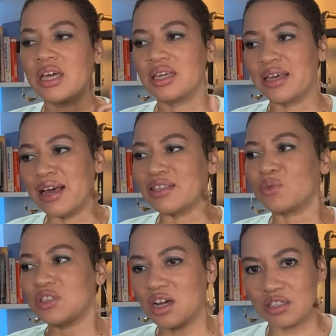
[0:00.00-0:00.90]
Yes, we
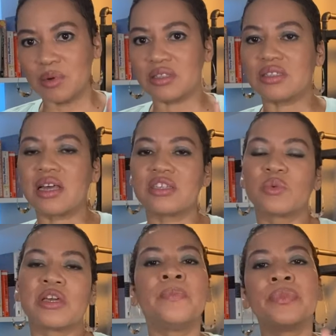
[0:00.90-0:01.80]
talked about this last
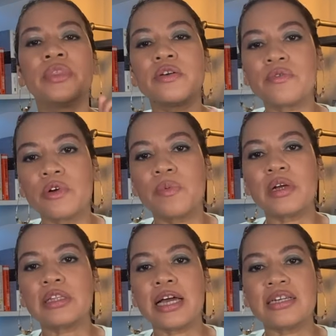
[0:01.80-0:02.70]
week. The group
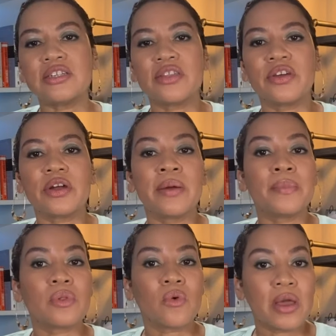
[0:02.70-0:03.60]
alleged that their
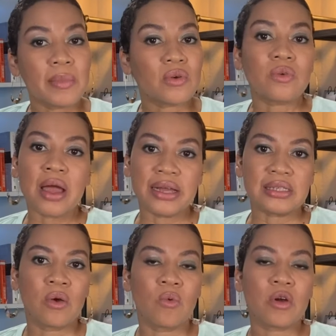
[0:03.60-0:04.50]
employment
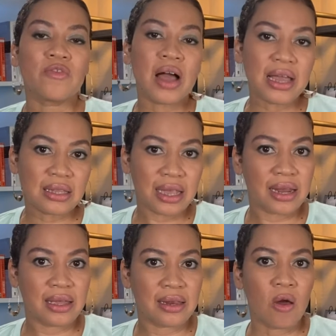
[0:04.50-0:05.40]
rights were
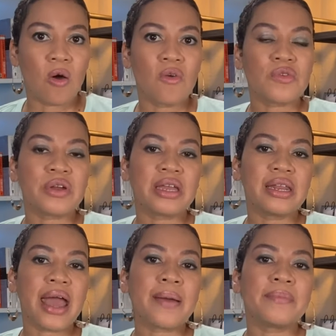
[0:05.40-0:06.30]
violated over
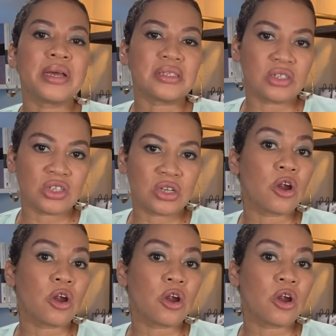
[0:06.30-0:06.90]
in-app messaging,